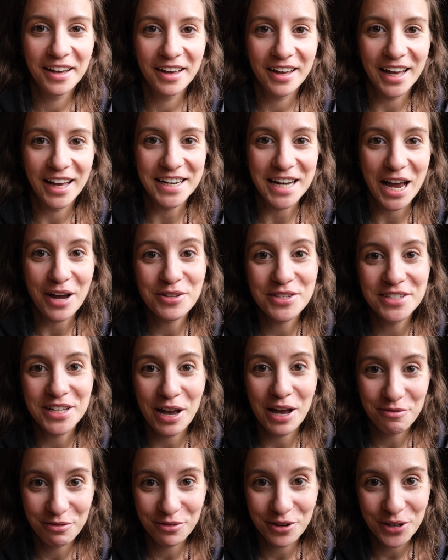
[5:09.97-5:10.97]
And now it's
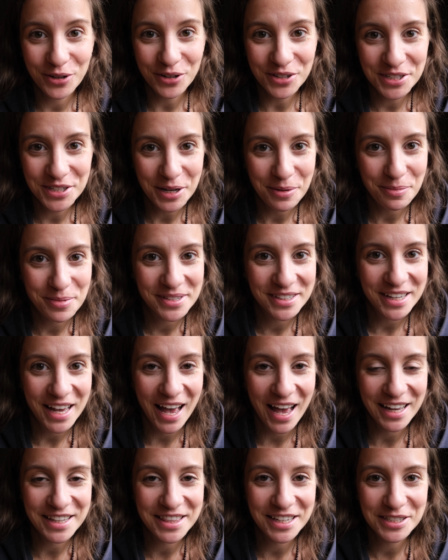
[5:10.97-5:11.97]
time for your tips.
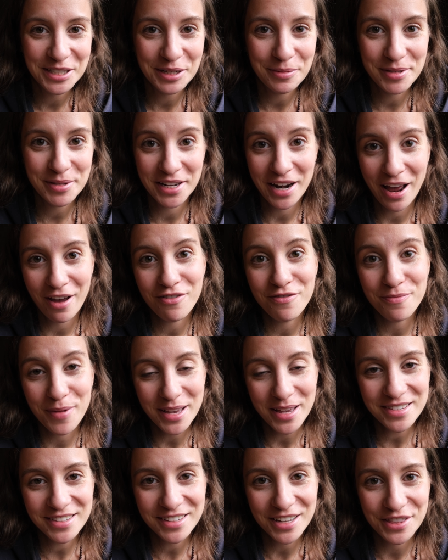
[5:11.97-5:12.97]
Add the tips that I've
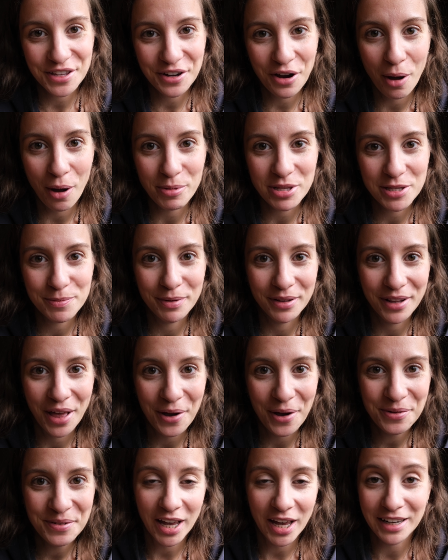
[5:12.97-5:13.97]
missed in the comments below